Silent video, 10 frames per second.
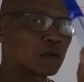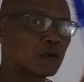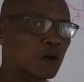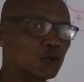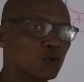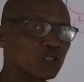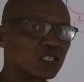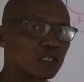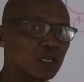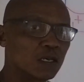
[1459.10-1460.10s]
Now you don't
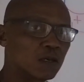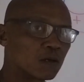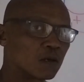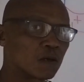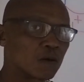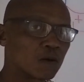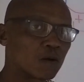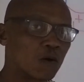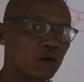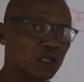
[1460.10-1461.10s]
see
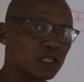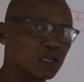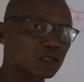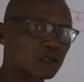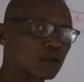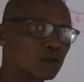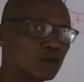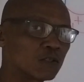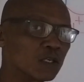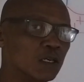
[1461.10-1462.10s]
only this. You
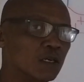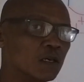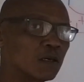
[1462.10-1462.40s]
see.